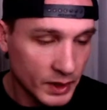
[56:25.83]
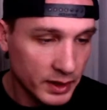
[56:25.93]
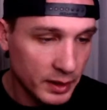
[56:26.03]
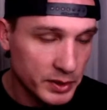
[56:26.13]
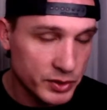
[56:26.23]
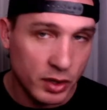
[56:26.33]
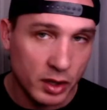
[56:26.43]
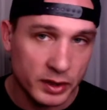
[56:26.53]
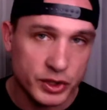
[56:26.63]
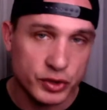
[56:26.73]
Yeah,
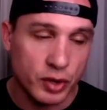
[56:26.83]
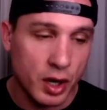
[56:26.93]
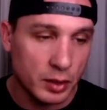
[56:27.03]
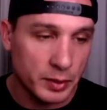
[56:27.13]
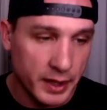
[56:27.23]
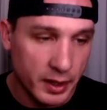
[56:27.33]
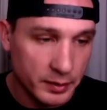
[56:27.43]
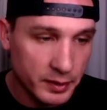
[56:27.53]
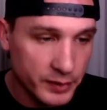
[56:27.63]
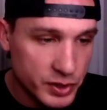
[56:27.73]
withdrawal is strong with
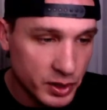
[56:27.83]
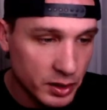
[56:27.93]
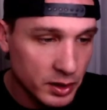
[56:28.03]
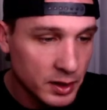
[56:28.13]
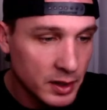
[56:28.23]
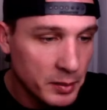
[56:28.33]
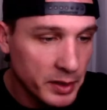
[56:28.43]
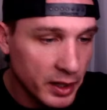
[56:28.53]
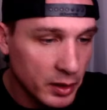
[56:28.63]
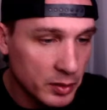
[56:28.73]
heroin for sure.
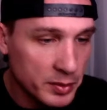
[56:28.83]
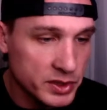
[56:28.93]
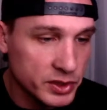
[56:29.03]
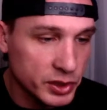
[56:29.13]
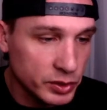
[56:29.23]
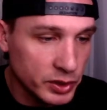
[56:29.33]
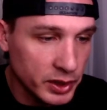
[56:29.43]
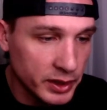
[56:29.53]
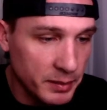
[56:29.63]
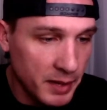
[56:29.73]
But heroin was too
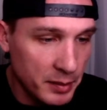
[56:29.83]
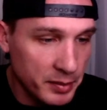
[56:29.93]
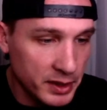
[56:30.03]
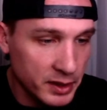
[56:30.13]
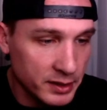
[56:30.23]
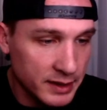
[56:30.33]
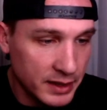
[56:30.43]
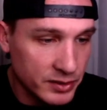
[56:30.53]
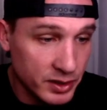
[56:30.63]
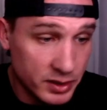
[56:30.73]
good, in my opinion,
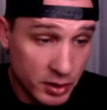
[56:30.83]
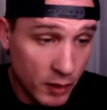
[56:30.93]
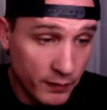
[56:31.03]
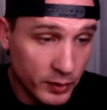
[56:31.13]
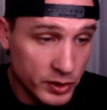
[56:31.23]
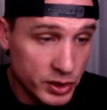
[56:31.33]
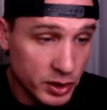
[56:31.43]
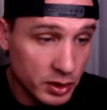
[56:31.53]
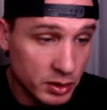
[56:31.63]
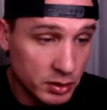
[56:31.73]
dangerous. Oh, for
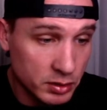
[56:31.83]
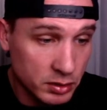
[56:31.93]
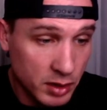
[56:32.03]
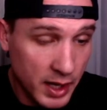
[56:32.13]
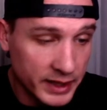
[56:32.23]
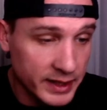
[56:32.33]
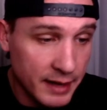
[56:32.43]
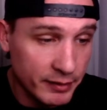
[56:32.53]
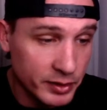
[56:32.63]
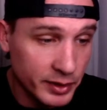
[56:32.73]
sure. I could
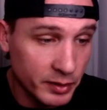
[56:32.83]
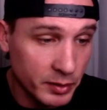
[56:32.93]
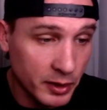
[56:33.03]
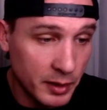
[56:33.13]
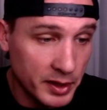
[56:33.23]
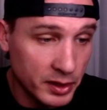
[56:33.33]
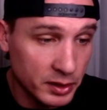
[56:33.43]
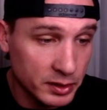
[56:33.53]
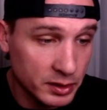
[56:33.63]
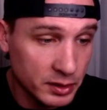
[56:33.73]
never do either one or I'd be hooked.